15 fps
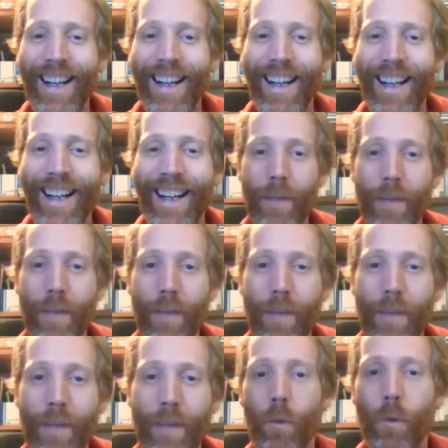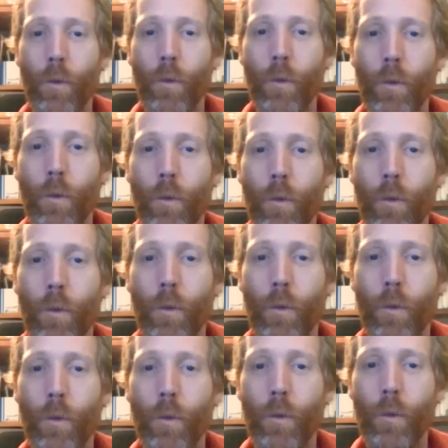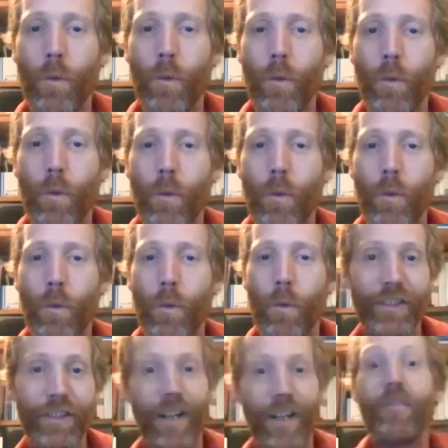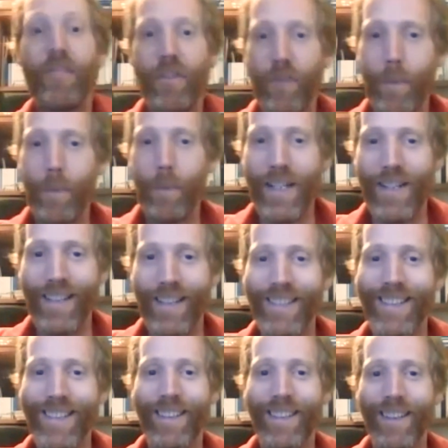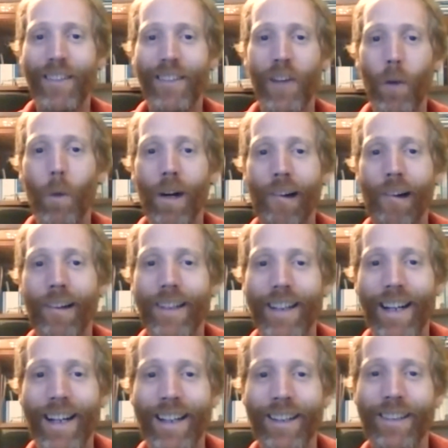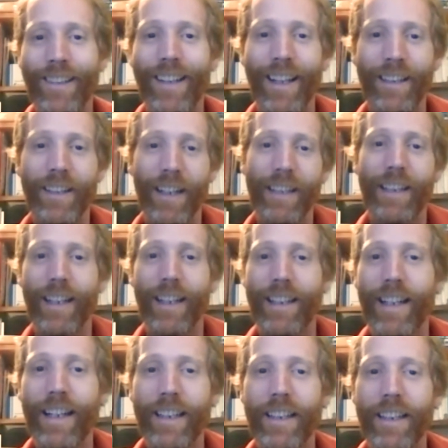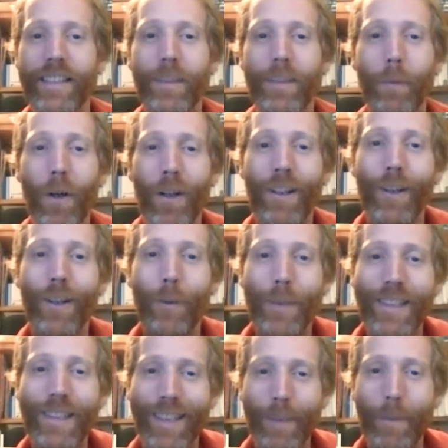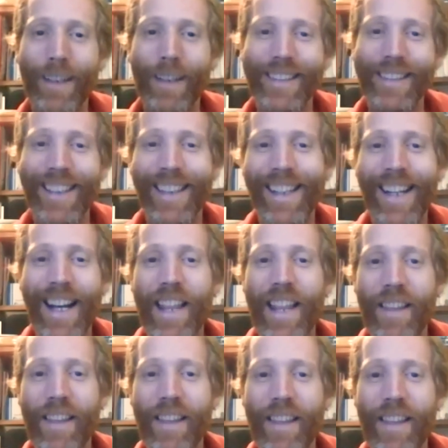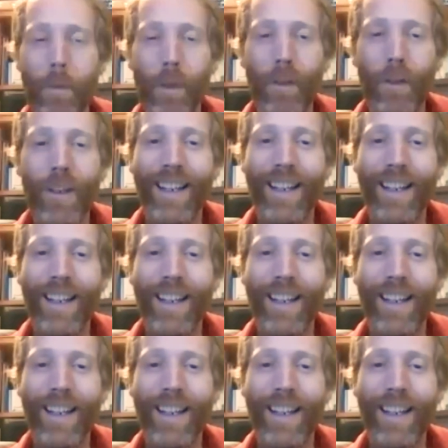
And what works, one answer is hundreds of species that work. And I can't list them all, obviously, but they're in the book.